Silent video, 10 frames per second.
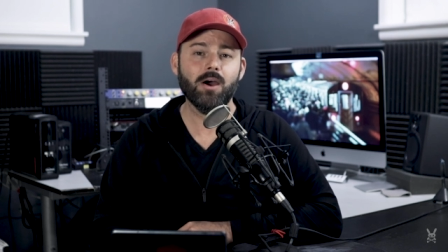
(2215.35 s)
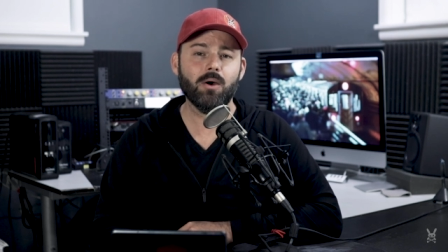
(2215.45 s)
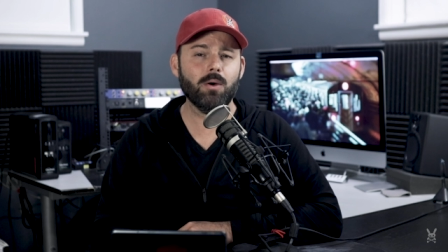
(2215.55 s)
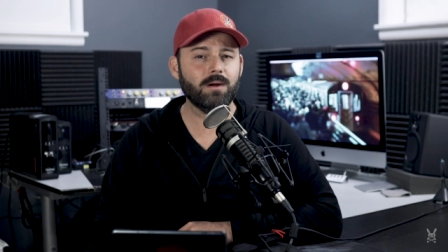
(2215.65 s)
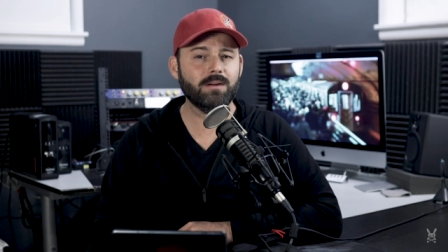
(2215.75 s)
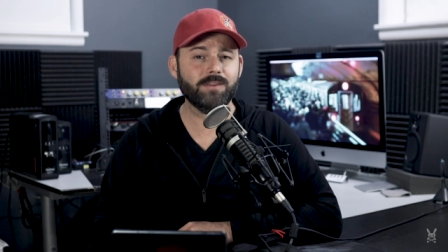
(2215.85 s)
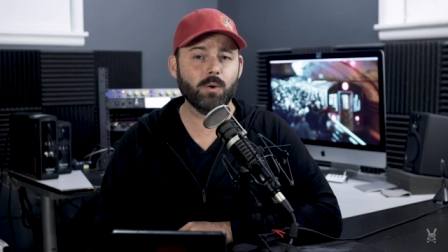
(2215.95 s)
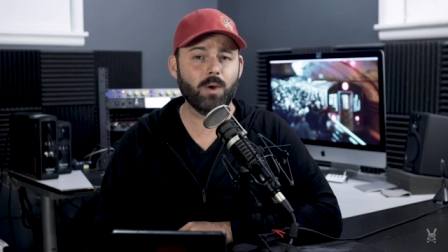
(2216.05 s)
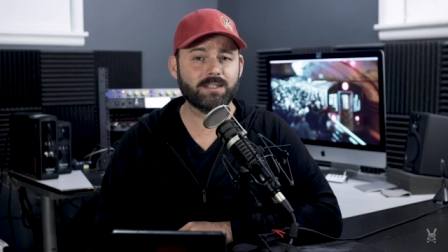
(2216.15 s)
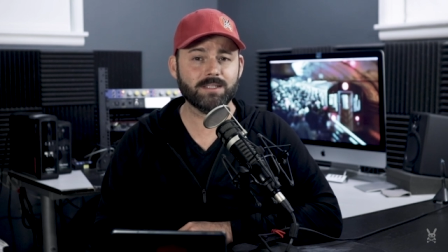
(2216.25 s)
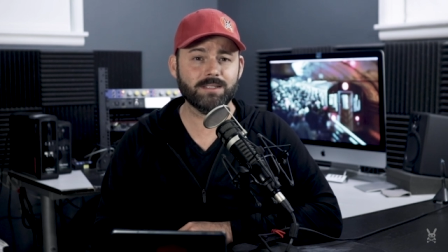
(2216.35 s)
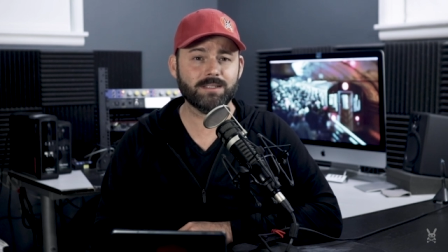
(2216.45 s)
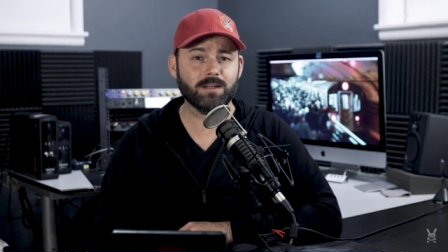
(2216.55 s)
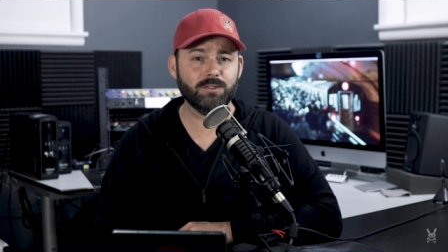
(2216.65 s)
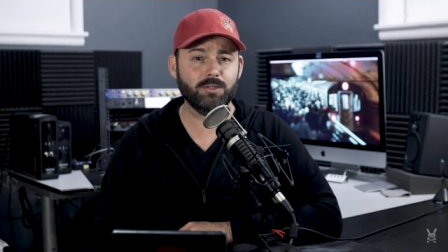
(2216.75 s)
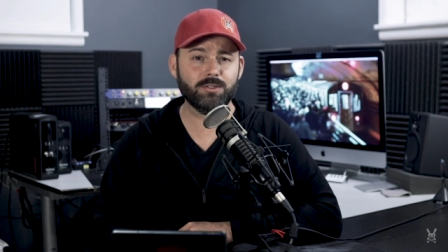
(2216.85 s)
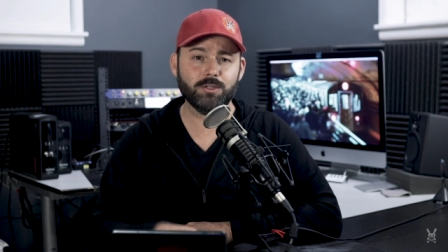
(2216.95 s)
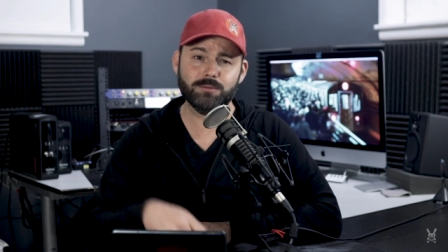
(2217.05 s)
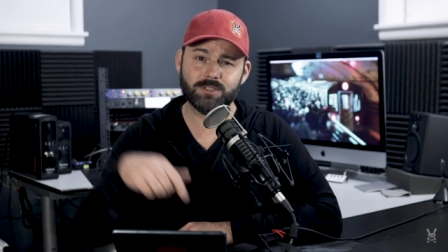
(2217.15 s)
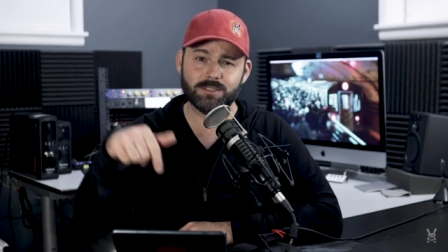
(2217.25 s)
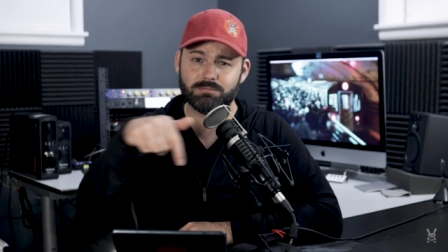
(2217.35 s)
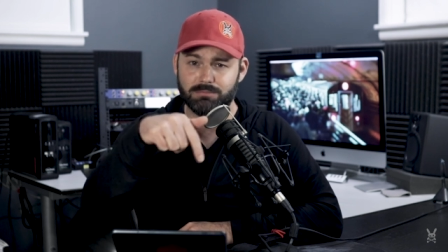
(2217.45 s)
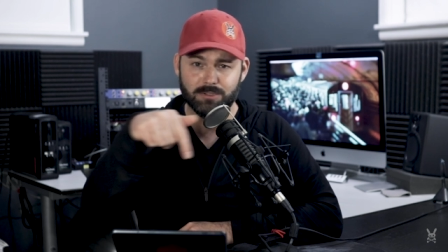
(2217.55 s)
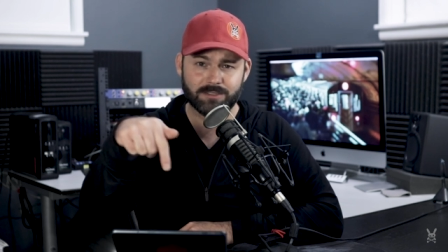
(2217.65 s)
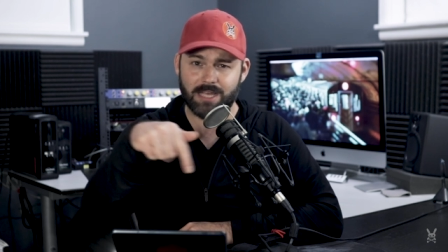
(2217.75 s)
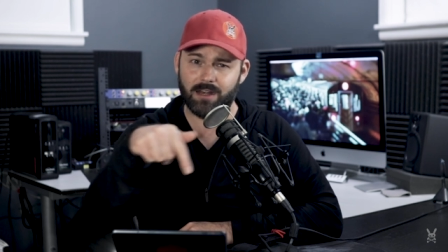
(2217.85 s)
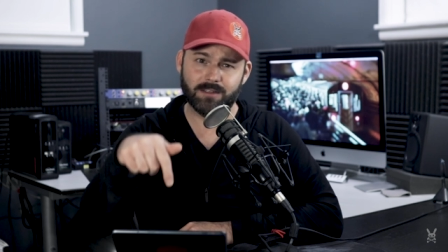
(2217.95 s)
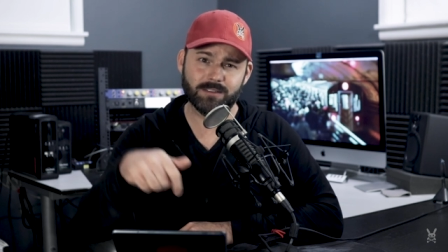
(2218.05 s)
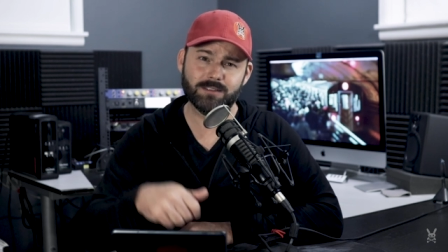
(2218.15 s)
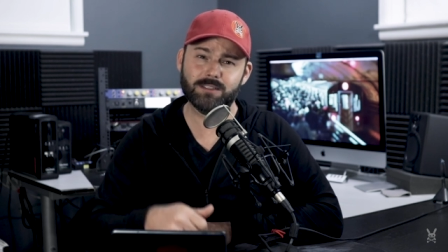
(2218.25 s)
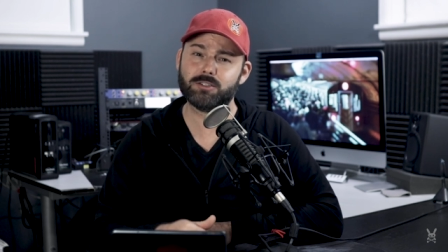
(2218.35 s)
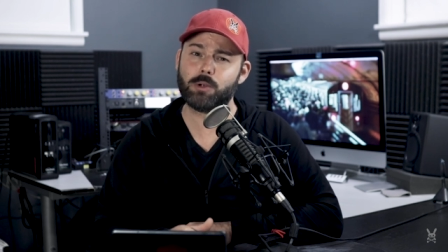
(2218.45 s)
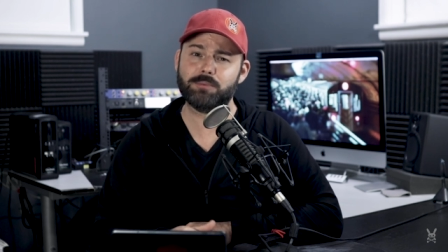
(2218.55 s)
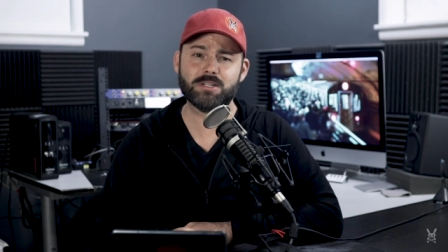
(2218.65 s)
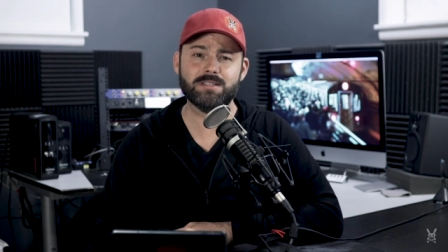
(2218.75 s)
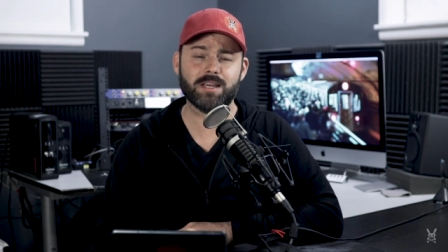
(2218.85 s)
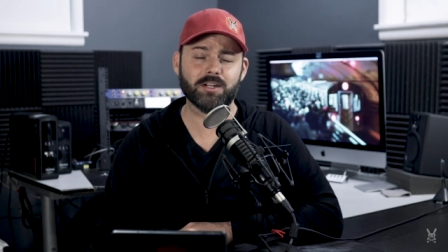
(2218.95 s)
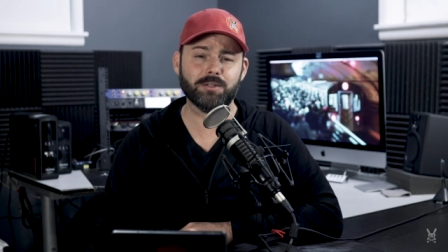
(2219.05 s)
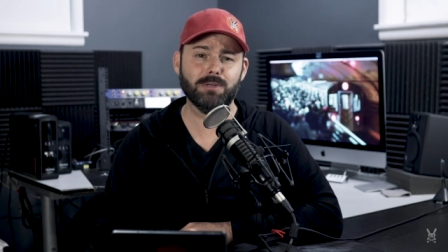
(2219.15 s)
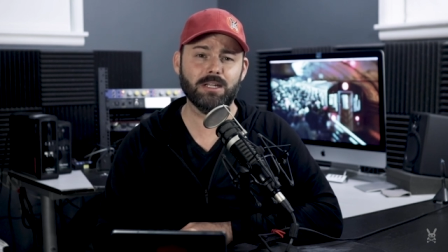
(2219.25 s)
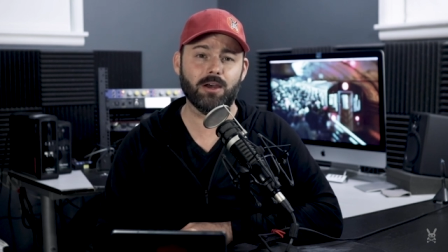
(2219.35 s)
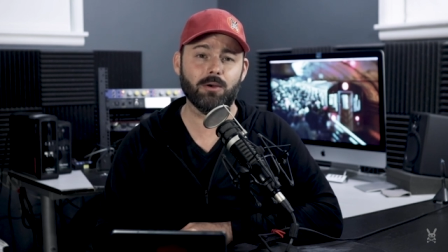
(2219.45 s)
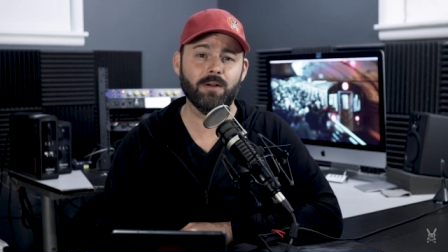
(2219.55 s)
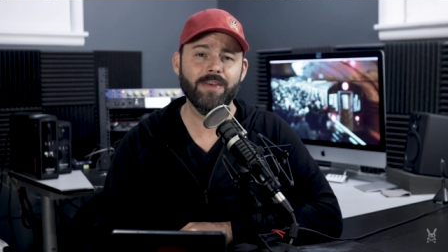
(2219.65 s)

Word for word: Or if you're watching this on YouTube, just look down in the description section below.